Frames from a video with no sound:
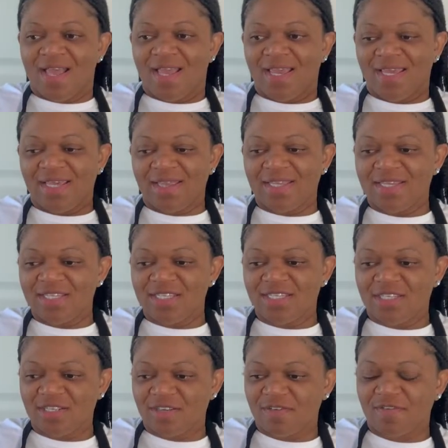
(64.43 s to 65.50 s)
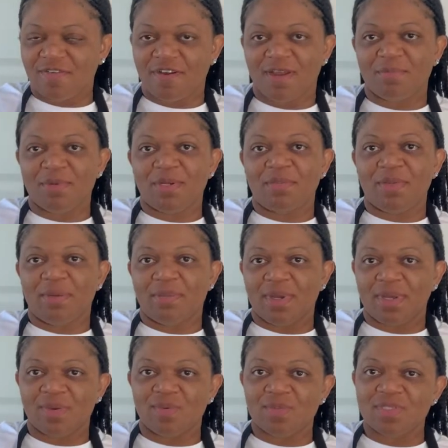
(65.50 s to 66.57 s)
In this stir fry, I'm going to make my
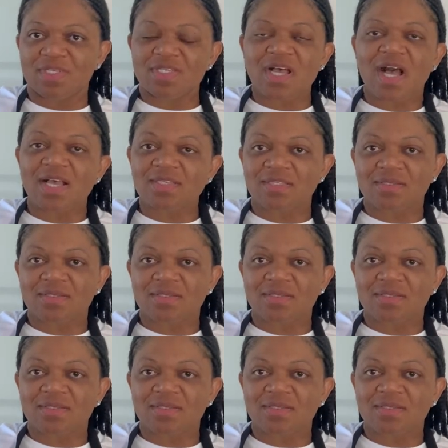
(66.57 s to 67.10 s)
own sauce.